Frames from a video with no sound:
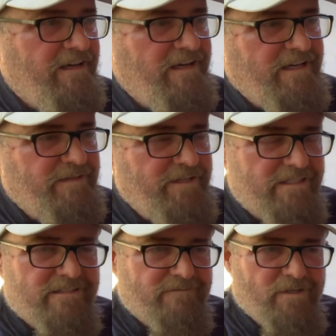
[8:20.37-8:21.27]

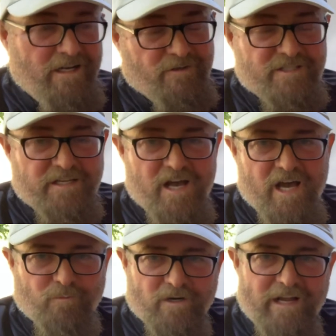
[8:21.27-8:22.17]
It's a
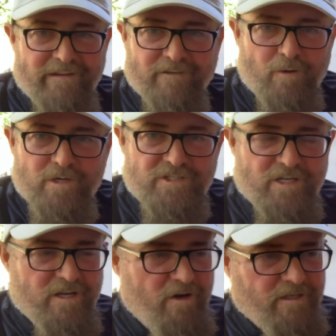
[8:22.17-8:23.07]
non-word. I don't even know what
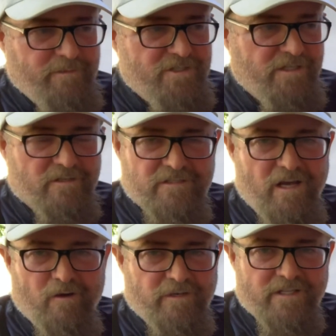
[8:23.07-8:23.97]
she called it, but she goes,
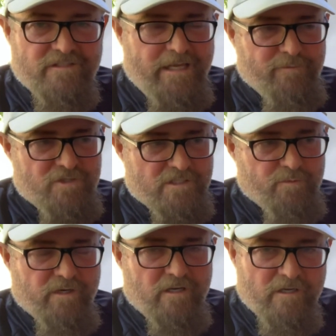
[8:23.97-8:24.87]
no, not sample. She goes,
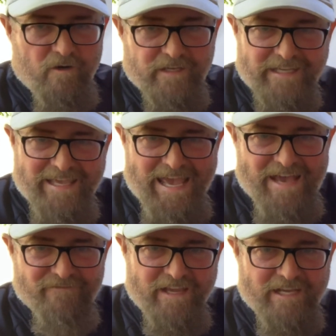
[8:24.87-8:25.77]
we're going to call it a
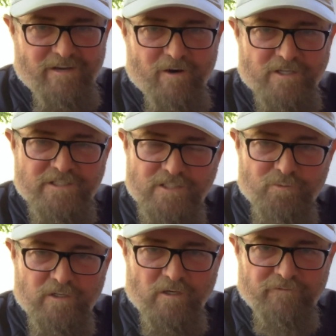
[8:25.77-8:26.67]
cafe card. Since
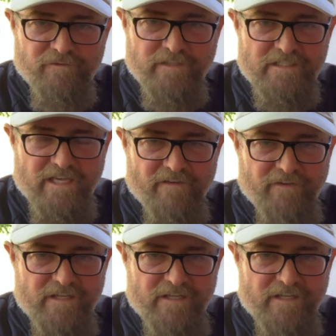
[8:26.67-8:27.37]
we're called Felice Cafe,